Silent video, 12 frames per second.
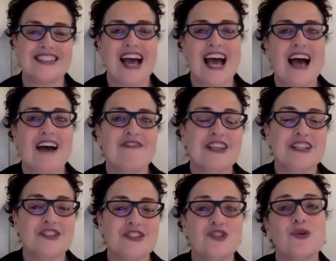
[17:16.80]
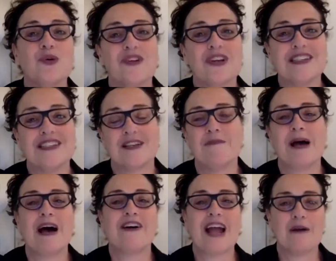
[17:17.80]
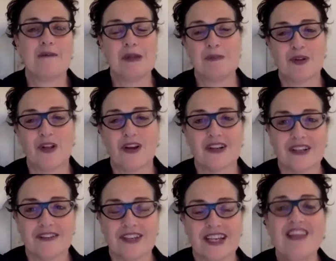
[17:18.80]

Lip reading: have these stories about how people are living.